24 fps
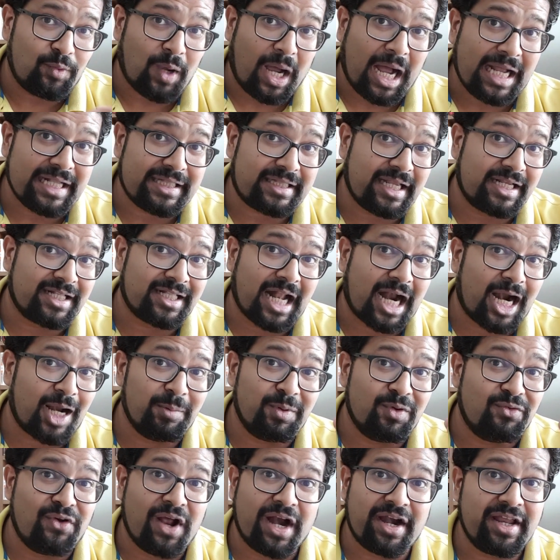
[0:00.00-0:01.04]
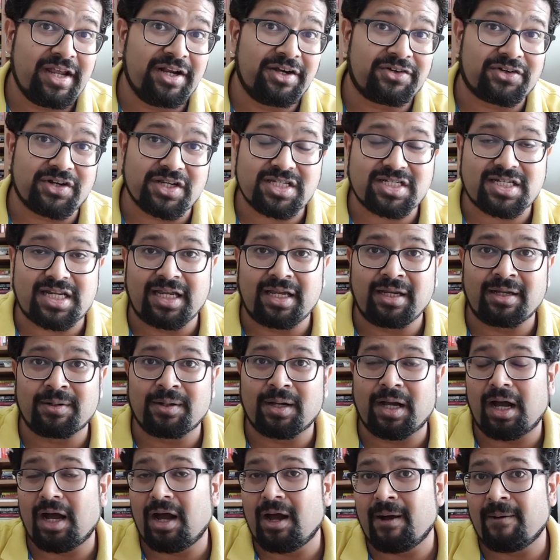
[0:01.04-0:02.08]
i think that will be very
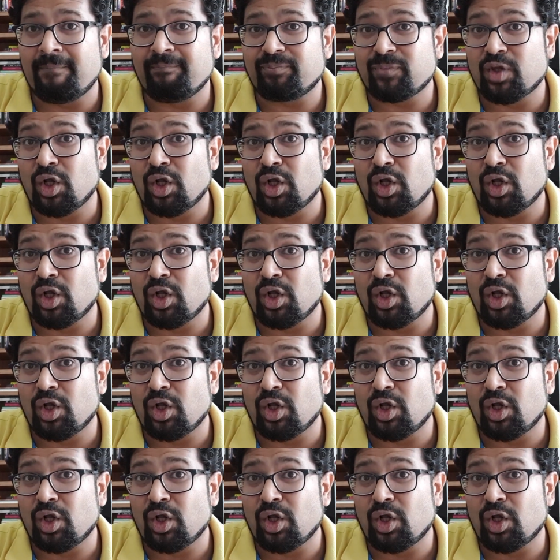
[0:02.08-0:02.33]
interesting um,